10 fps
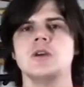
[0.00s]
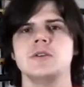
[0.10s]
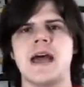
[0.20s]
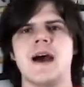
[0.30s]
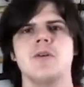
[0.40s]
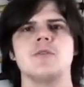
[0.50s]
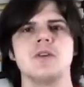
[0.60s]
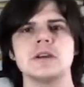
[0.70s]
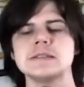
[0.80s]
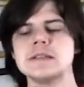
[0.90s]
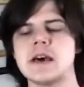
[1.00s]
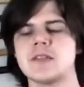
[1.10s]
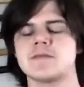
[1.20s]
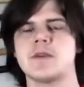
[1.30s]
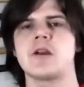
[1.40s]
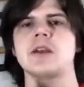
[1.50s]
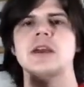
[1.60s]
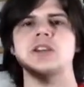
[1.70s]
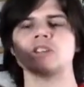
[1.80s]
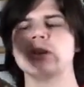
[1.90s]
Now, there is another
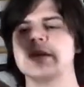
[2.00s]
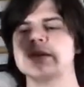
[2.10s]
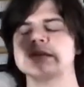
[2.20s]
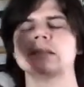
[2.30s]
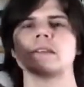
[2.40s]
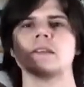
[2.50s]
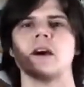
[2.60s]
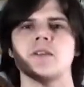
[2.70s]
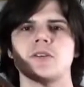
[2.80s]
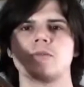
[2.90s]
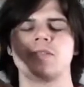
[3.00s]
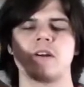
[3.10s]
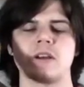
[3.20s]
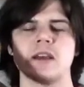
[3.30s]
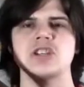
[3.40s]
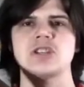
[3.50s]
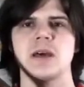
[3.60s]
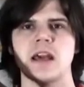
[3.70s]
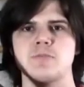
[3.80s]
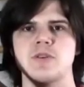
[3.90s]
variation, and this is another variation
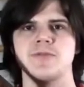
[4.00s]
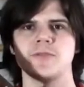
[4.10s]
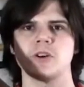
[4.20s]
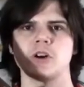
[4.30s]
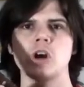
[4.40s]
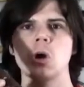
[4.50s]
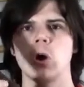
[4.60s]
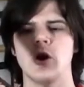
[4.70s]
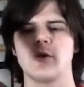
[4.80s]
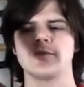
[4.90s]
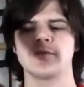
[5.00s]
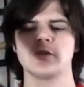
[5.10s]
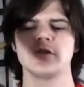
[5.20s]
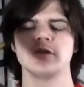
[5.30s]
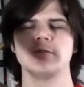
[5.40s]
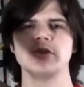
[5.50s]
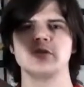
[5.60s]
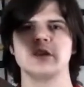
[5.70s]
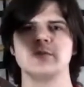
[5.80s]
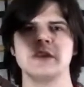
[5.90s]
that I prefer over the
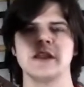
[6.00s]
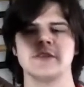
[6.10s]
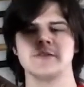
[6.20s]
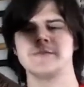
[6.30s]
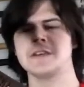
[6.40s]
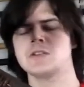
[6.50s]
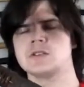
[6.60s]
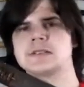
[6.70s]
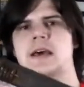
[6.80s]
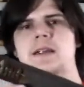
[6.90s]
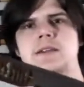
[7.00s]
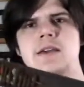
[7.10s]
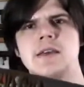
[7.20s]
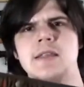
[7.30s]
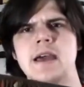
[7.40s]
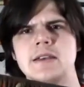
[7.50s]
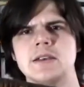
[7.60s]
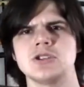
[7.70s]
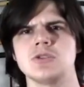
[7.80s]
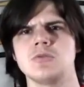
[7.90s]
Menuki being on the finger side, and that
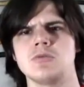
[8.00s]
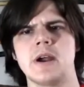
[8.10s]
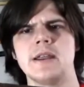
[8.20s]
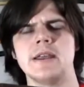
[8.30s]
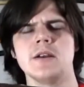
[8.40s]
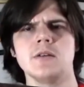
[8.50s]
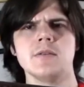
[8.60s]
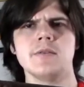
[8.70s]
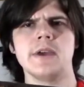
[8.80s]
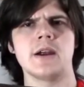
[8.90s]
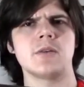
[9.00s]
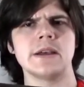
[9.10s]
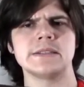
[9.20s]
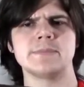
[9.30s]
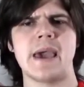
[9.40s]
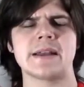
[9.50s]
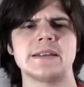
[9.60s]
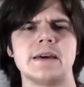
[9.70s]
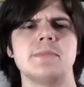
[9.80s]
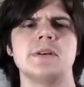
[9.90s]
is right here. They are right smack
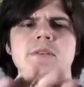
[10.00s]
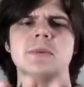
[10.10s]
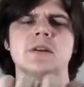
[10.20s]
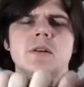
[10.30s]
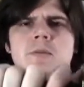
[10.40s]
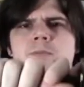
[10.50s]
dab in the middle.